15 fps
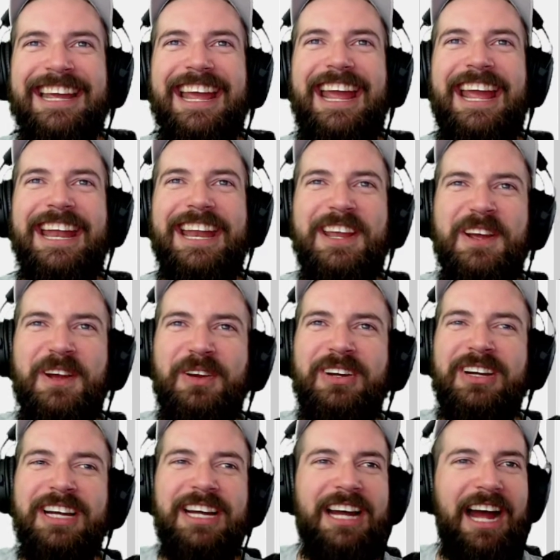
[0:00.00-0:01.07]
Anywho,
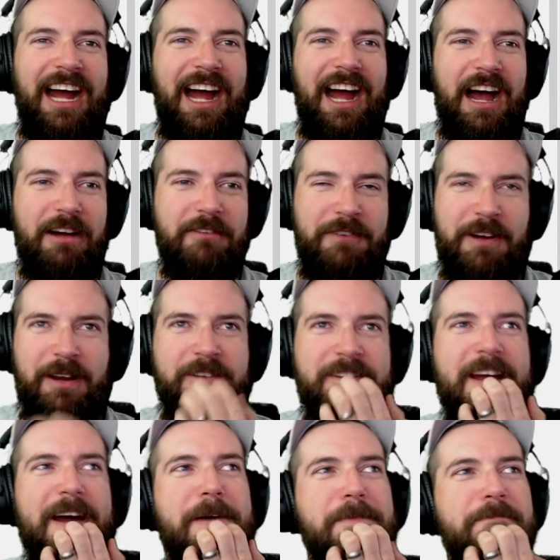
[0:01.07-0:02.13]

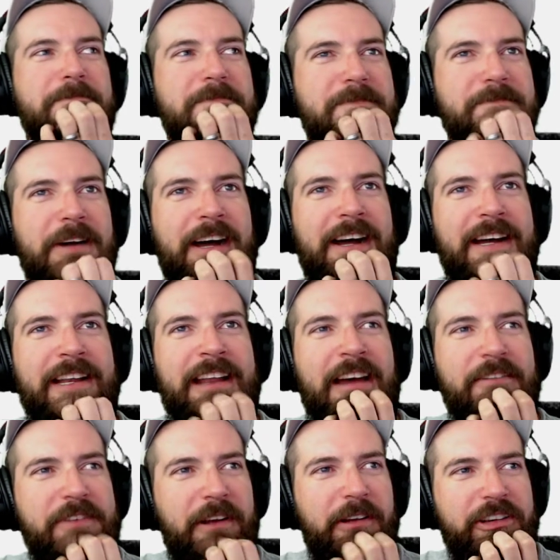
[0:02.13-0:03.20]
Photoshop.
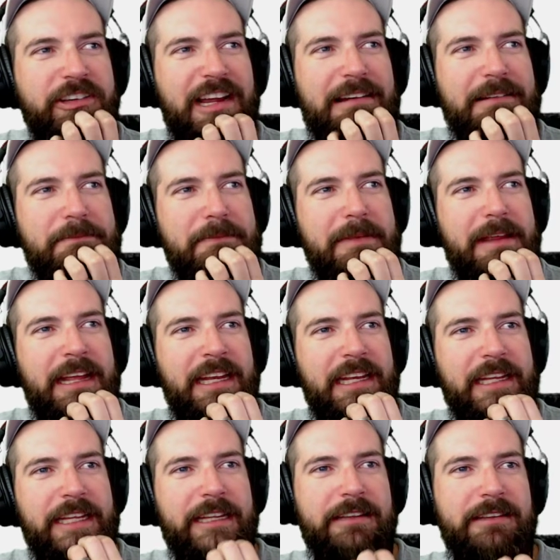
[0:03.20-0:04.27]
Not Photoshop. It
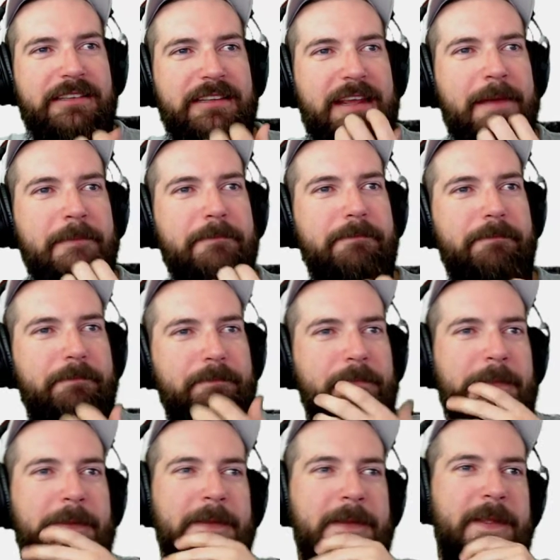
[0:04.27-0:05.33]
is GIMP.
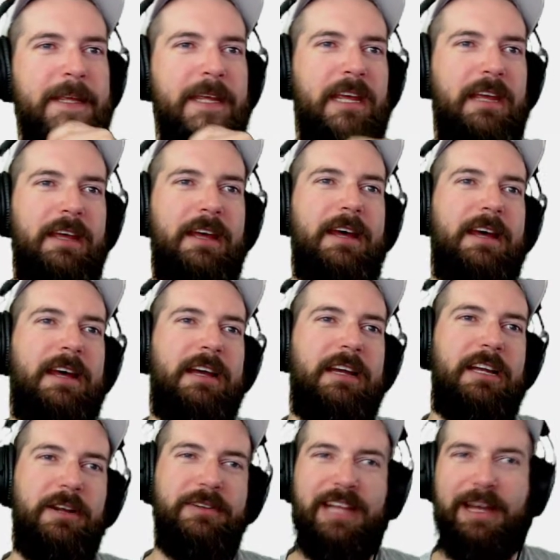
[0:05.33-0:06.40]

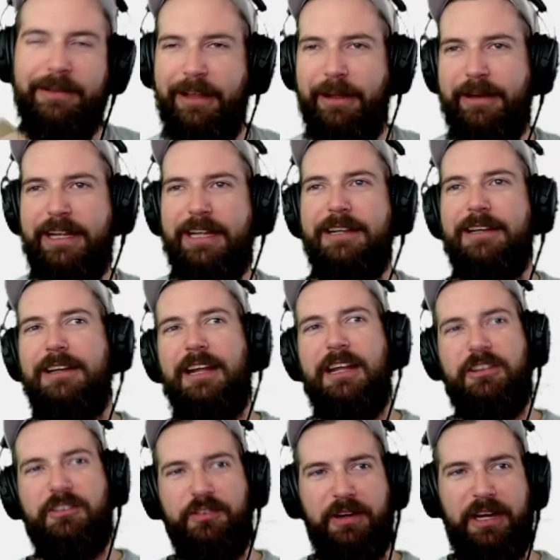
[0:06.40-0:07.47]
Go download it.
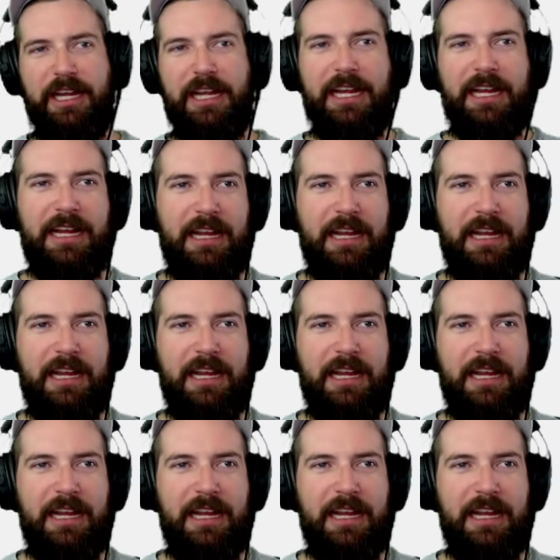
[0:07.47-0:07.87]
It's free.